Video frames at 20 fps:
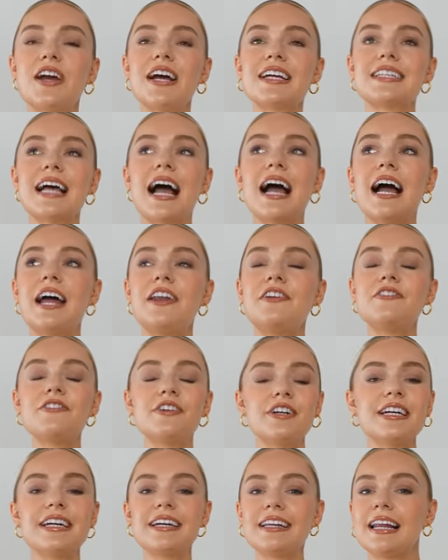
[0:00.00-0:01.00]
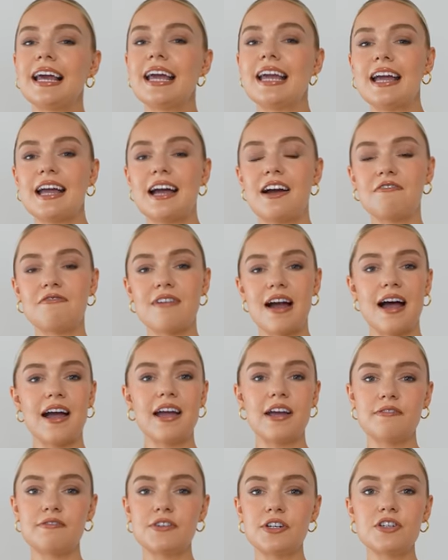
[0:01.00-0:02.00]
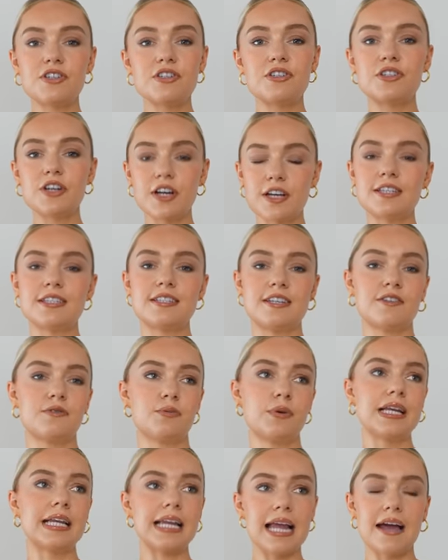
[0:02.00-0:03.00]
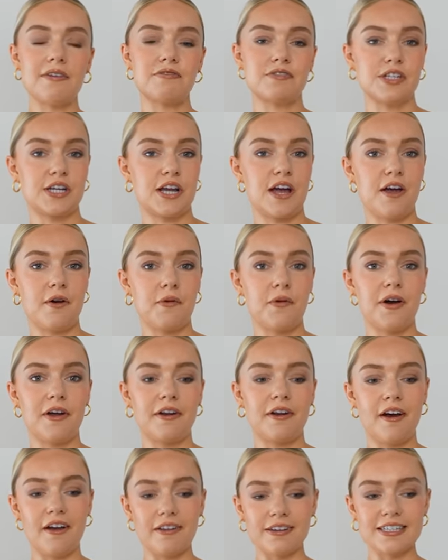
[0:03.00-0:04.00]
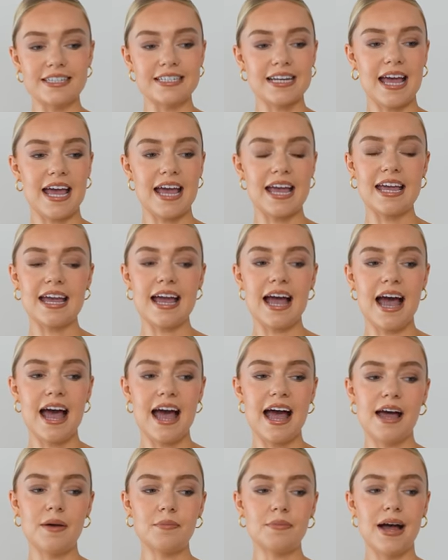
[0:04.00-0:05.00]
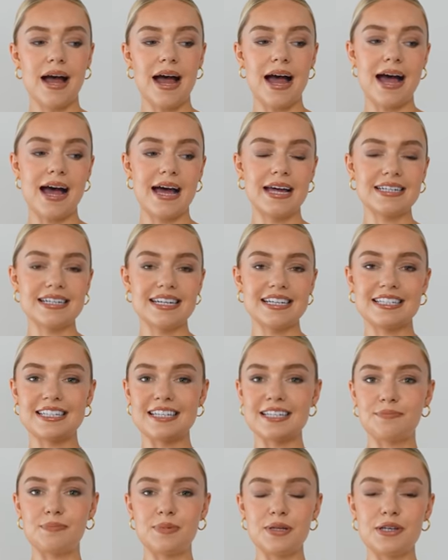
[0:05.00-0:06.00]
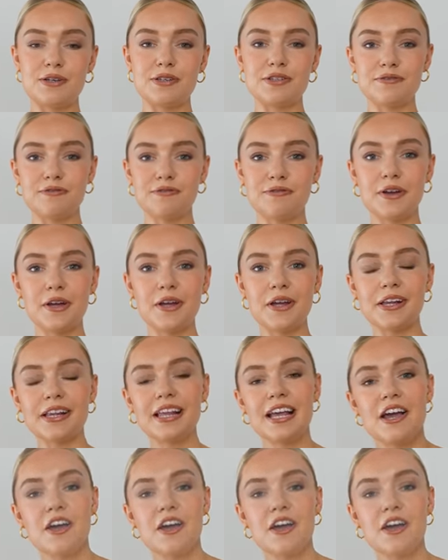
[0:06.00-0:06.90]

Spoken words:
dress annoyingly arrived just as we'd left to go on holiday, and it's this beautiful